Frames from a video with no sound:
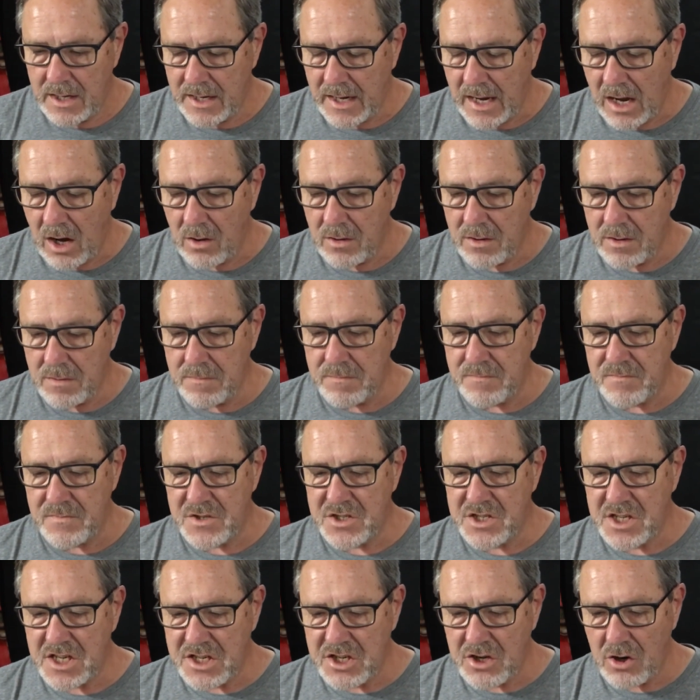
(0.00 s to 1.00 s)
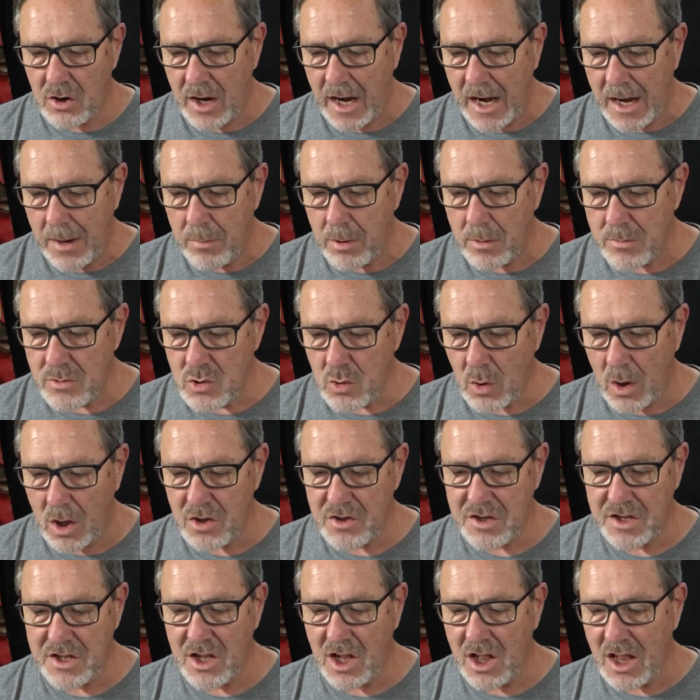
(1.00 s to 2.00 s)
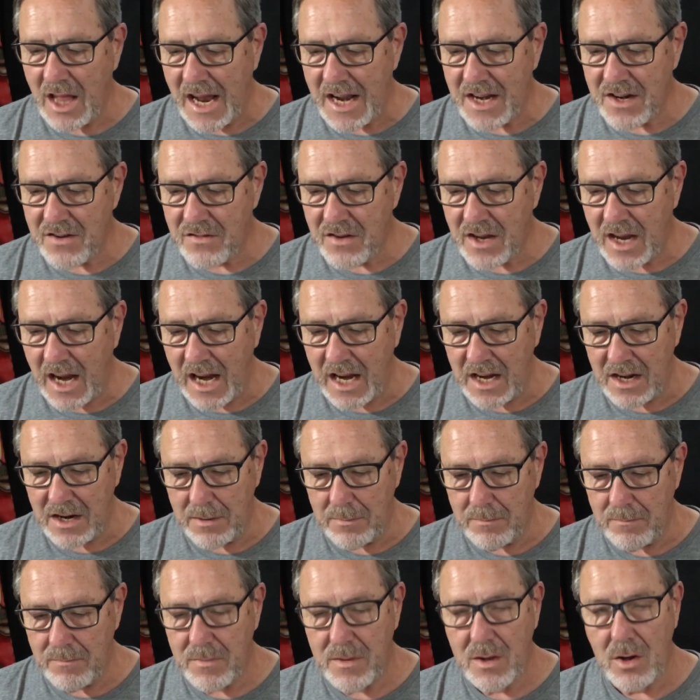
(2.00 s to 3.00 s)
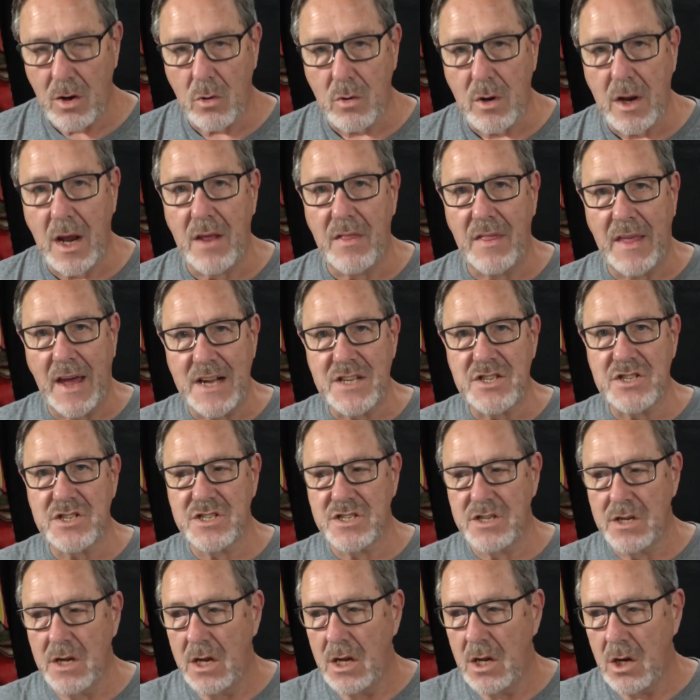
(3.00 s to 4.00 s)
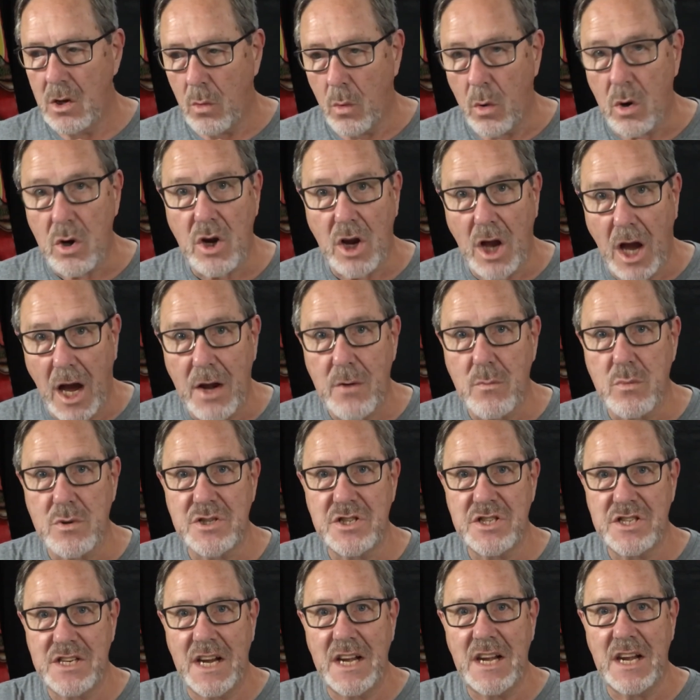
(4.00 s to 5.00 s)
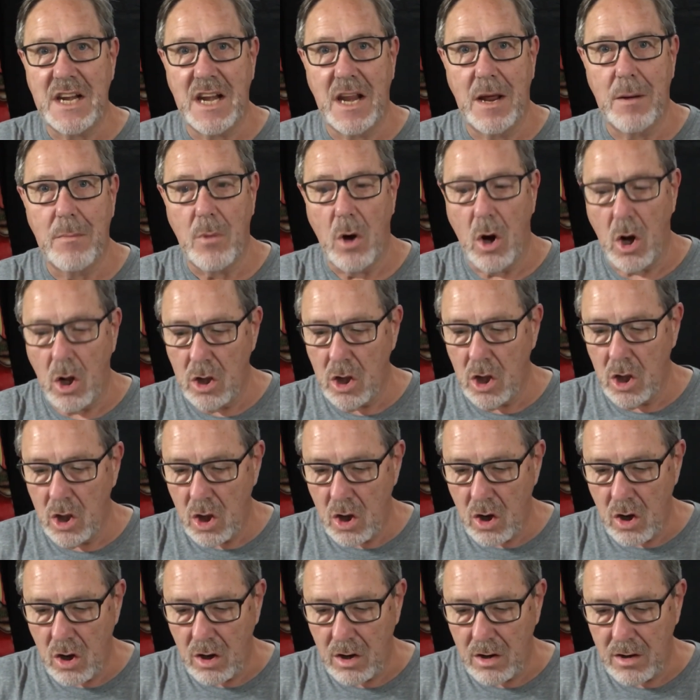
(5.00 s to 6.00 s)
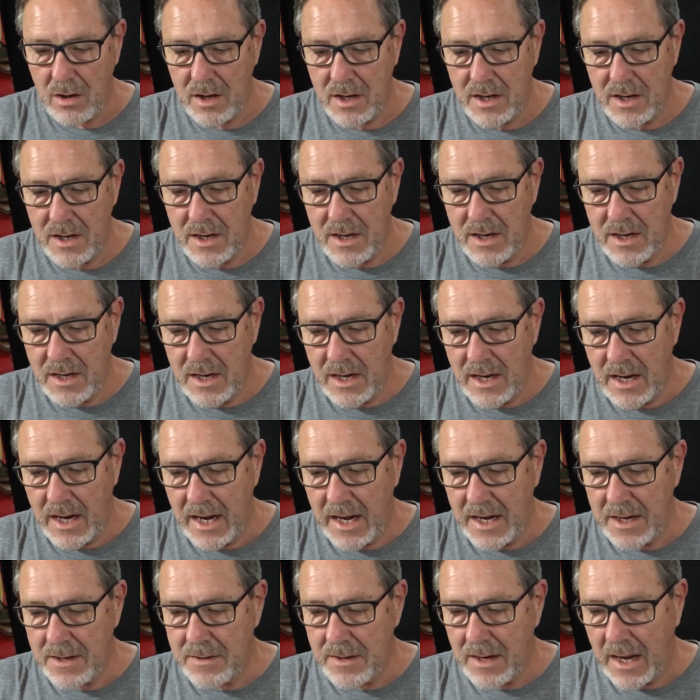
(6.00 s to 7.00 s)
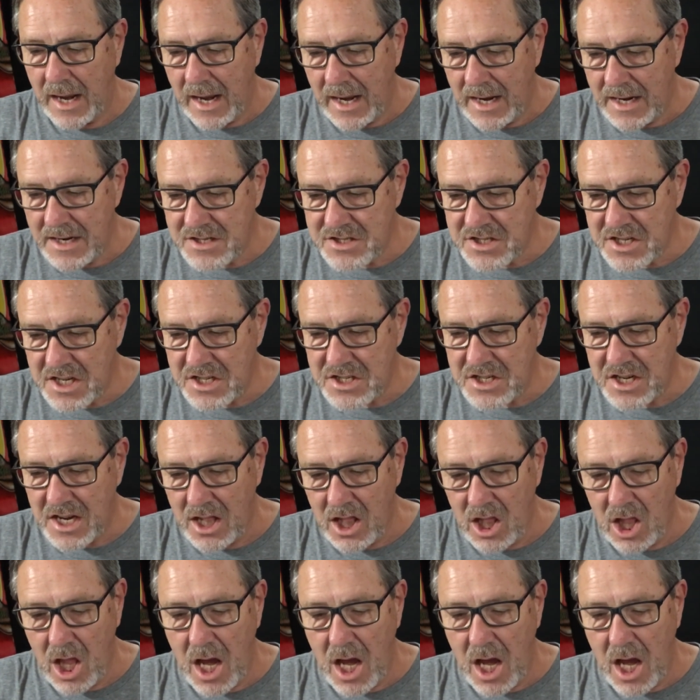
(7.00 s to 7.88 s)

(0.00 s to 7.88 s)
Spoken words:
Now, it says here, Abram dwelt in the land of Canaan. Okay, that's where God was sending him all along. And it says, and